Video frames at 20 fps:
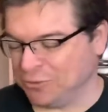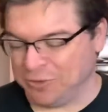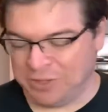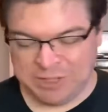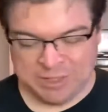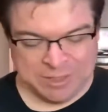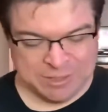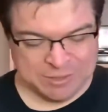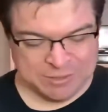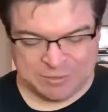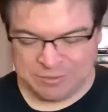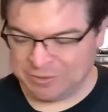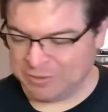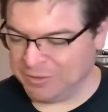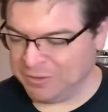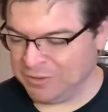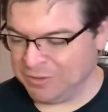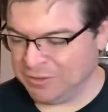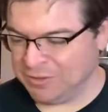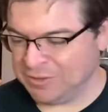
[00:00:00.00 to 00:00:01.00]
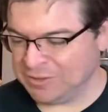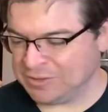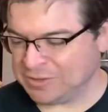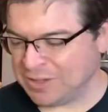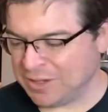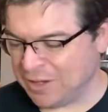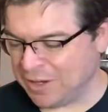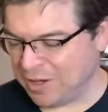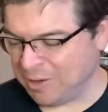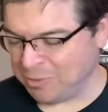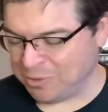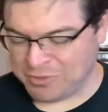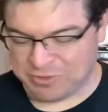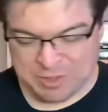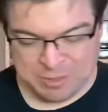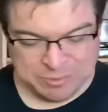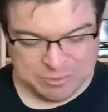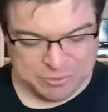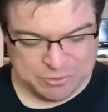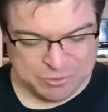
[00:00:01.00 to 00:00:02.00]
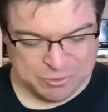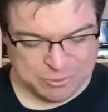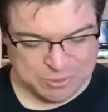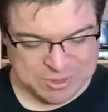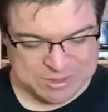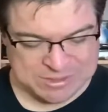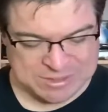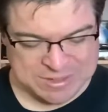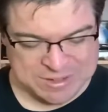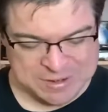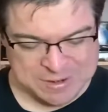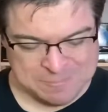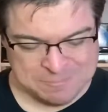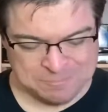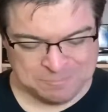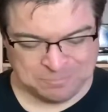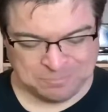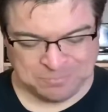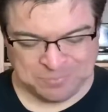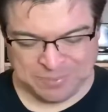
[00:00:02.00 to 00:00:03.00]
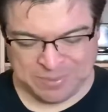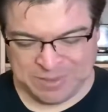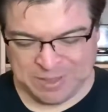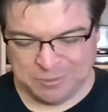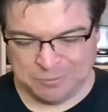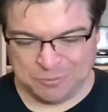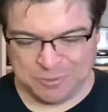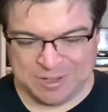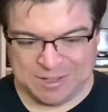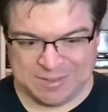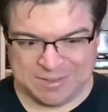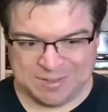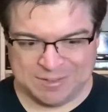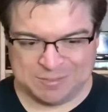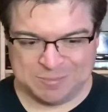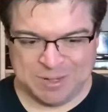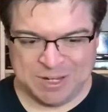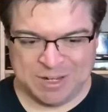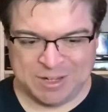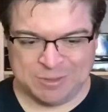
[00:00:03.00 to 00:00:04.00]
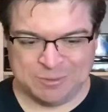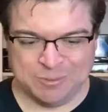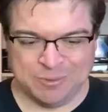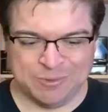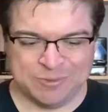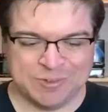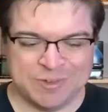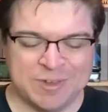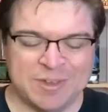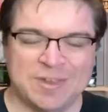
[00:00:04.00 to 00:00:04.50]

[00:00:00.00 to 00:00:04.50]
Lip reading: reading time or something, story time, and read these manuals.